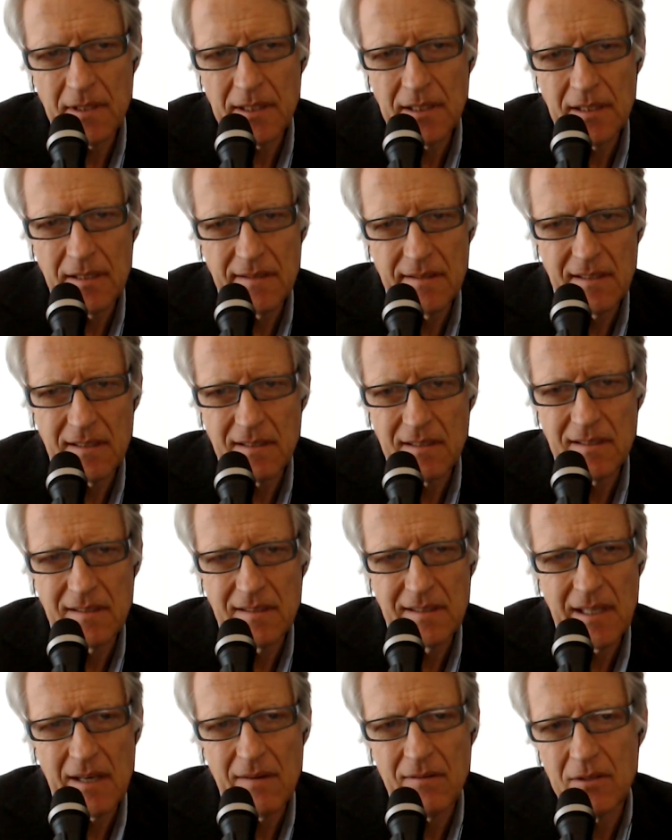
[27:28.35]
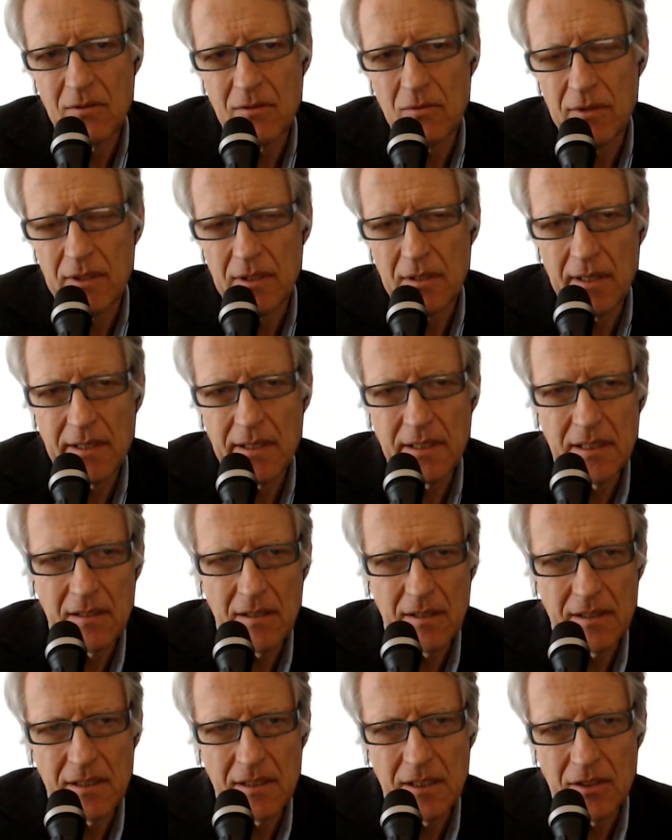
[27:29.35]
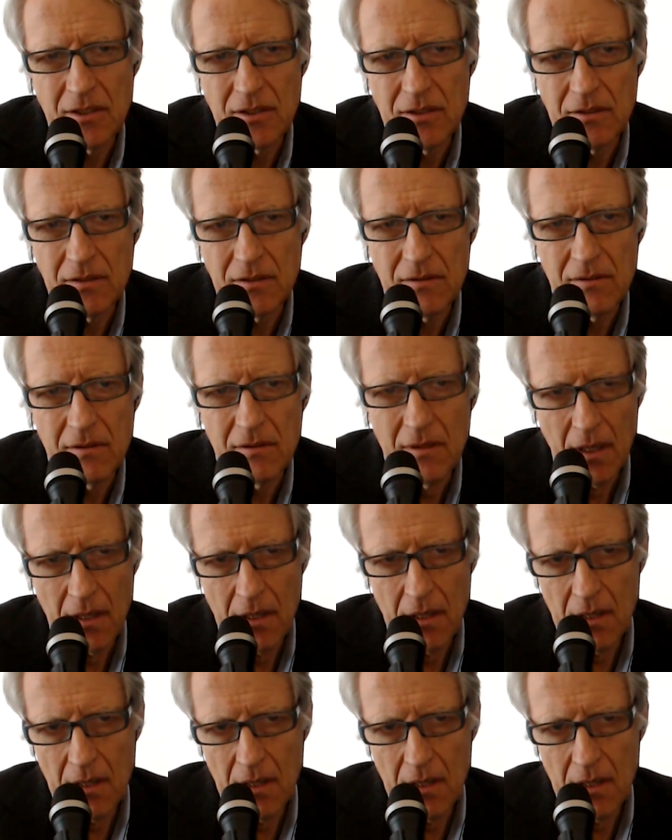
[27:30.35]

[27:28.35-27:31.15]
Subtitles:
1967, or the 1992